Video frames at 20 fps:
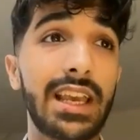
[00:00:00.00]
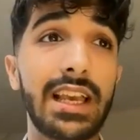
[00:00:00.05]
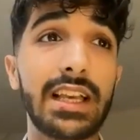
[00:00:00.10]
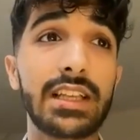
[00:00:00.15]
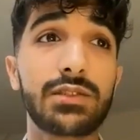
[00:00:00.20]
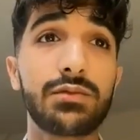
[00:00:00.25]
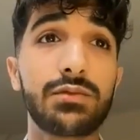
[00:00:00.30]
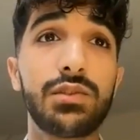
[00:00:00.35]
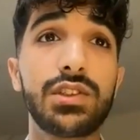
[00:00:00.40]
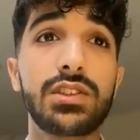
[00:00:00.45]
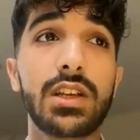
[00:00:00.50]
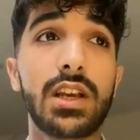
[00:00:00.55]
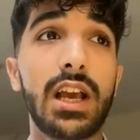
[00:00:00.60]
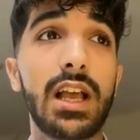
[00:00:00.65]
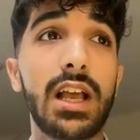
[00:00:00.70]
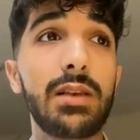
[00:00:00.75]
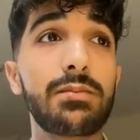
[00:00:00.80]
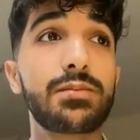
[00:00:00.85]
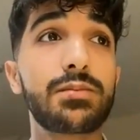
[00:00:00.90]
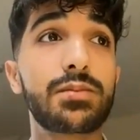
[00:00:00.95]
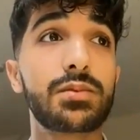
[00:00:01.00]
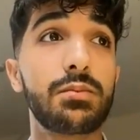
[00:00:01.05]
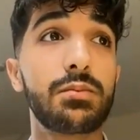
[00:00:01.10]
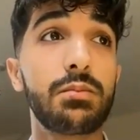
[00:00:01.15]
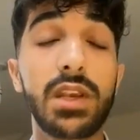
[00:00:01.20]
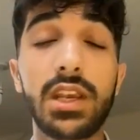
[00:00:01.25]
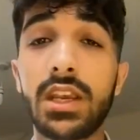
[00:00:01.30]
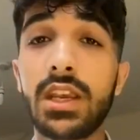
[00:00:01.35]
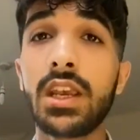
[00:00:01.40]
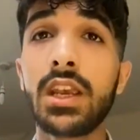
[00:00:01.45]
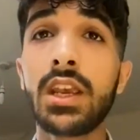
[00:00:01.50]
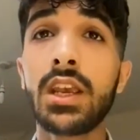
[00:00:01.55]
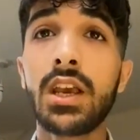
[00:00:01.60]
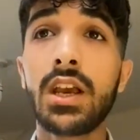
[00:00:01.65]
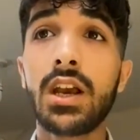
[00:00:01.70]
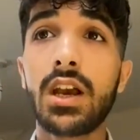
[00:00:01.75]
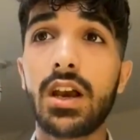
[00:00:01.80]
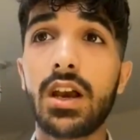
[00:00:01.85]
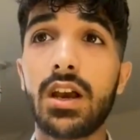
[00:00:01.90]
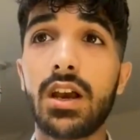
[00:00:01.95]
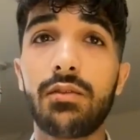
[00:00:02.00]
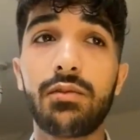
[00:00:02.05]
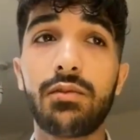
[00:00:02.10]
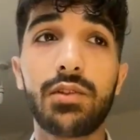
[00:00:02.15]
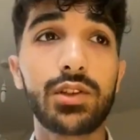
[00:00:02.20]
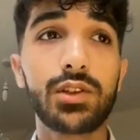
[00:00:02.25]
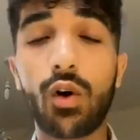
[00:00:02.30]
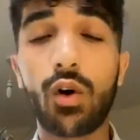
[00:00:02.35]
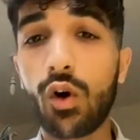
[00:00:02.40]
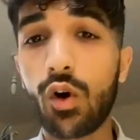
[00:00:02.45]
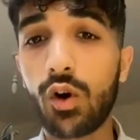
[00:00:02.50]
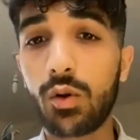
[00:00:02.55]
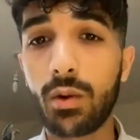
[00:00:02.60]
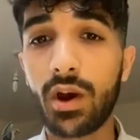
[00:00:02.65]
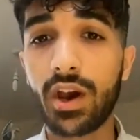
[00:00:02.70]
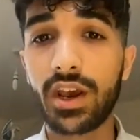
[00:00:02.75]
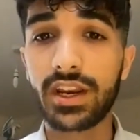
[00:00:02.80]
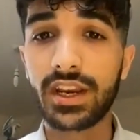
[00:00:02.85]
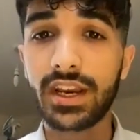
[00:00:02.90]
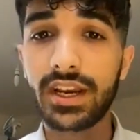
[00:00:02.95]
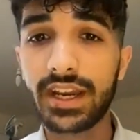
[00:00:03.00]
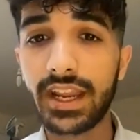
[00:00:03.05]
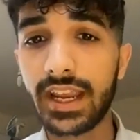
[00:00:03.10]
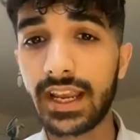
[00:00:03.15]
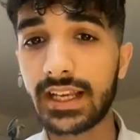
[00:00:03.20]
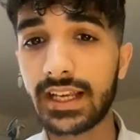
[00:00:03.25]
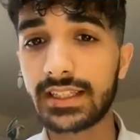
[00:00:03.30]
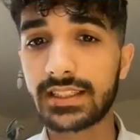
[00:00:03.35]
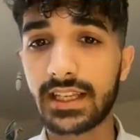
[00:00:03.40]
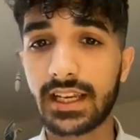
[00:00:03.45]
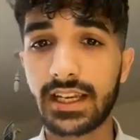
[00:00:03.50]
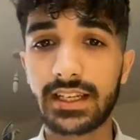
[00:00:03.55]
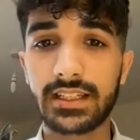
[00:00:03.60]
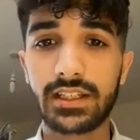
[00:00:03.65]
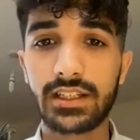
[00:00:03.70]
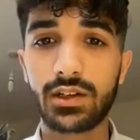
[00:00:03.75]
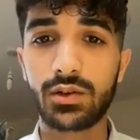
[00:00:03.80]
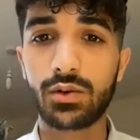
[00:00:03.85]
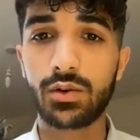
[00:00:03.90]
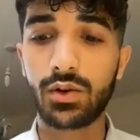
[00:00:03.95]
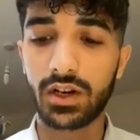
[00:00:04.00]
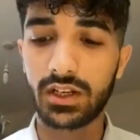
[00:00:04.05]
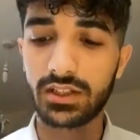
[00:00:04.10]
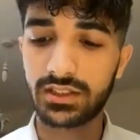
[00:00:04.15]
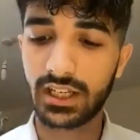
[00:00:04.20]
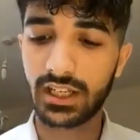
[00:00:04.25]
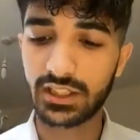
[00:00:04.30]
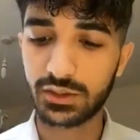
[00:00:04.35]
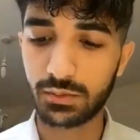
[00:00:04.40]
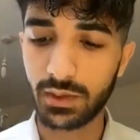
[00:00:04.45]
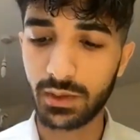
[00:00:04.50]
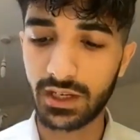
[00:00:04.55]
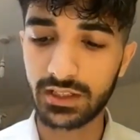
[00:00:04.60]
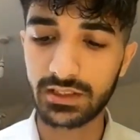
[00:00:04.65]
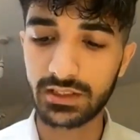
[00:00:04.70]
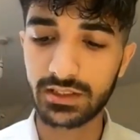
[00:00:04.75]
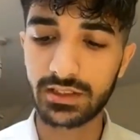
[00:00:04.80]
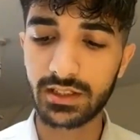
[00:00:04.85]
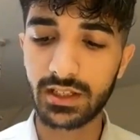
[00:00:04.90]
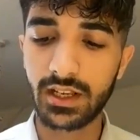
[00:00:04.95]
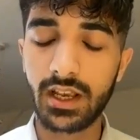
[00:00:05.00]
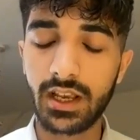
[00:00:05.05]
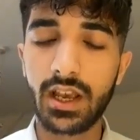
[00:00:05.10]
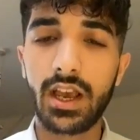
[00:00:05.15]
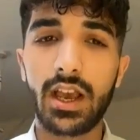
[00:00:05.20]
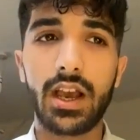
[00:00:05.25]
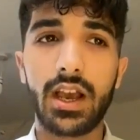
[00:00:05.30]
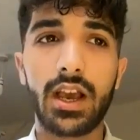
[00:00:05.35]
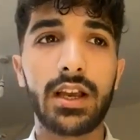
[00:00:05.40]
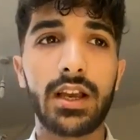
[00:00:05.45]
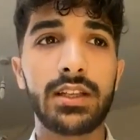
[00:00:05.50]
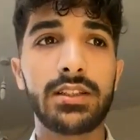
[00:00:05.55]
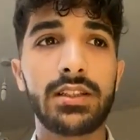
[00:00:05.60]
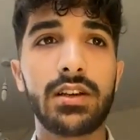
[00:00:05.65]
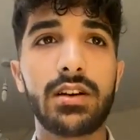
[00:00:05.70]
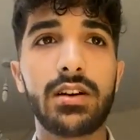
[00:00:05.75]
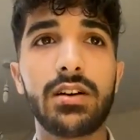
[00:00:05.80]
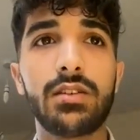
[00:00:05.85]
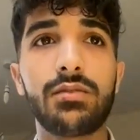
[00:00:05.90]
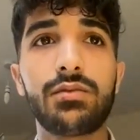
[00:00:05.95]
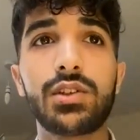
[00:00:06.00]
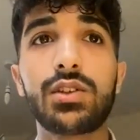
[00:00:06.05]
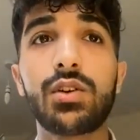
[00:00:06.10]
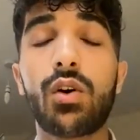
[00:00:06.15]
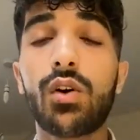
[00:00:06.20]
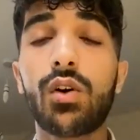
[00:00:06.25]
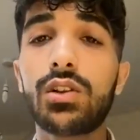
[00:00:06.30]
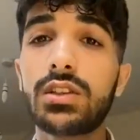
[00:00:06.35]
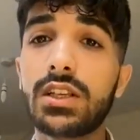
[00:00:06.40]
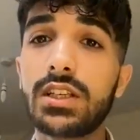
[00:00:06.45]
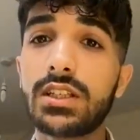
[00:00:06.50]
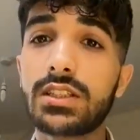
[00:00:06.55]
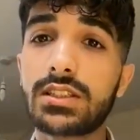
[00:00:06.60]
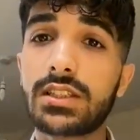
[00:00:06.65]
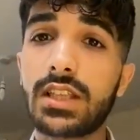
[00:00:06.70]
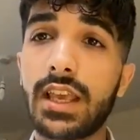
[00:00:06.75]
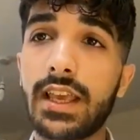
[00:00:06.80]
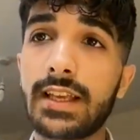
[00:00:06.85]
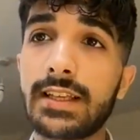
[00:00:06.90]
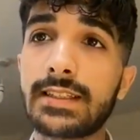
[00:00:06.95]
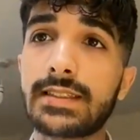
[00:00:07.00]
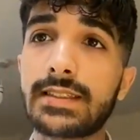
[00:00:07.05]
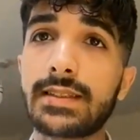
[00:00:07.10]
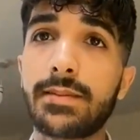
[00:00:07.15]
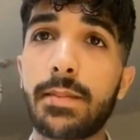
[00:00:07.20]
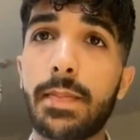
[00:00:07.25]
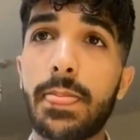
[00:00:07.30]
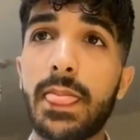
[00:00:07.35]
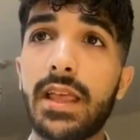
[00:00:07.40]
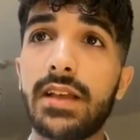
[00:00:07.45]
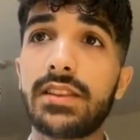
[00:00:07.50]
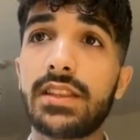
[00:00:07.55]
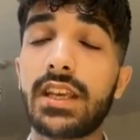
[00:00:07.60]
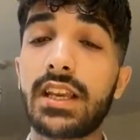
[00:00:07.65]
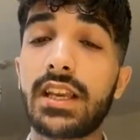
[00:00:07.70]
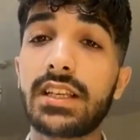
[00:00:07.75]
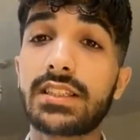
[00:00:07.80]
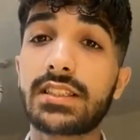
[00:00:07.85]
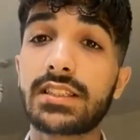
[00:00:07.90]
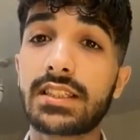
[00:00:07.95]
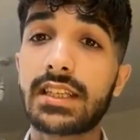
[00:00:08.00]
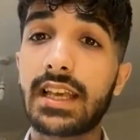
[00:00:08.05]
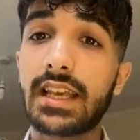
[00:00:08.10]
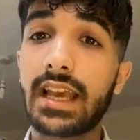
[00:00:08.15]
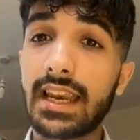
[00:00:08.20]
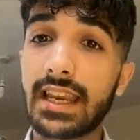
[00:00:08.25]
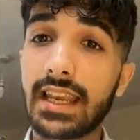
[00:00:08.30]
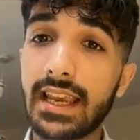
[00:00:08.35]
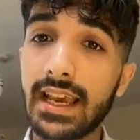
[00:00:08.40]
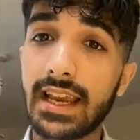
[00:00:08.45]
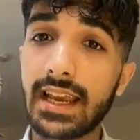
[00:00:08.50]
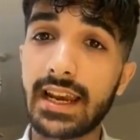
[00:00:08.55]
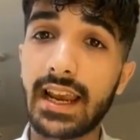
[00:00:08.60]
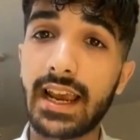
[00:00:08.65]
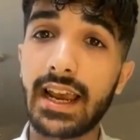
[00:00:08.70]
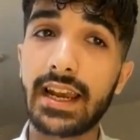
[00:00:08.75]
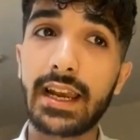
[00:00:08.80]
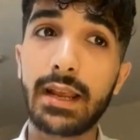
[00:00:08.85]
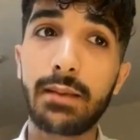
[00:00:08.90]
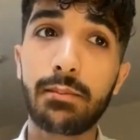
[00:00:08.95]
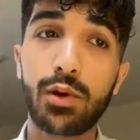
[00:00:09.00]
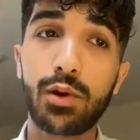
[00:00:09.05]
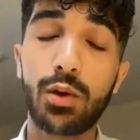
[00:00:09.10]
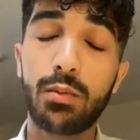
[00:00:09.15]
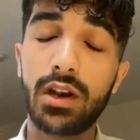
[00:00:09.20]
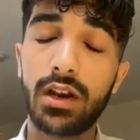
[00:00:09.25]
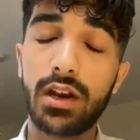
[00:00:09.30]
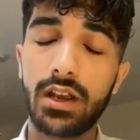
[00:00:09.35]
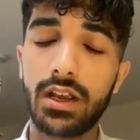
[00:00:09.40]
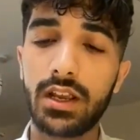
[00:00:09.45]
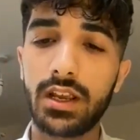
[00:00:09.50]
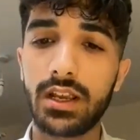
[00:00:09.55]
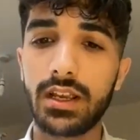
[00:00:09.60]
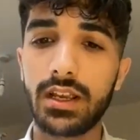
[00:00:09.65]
CASE, which helps me with all my readings and, assessments. And with all these things, there is career and employment.